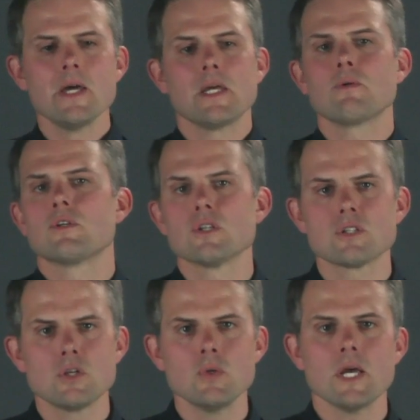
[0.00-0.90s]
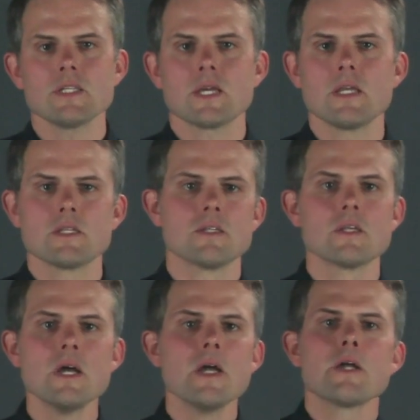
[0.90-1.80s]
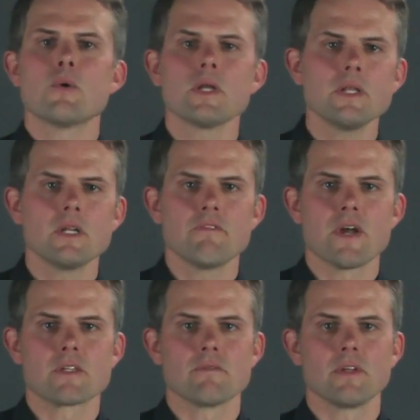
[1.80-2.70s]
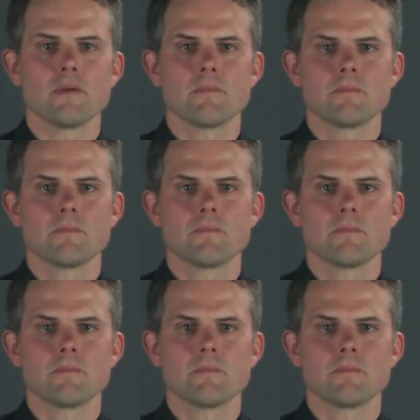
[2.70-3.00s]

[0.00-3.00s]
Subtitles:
down to just two test cases quickly and effectively.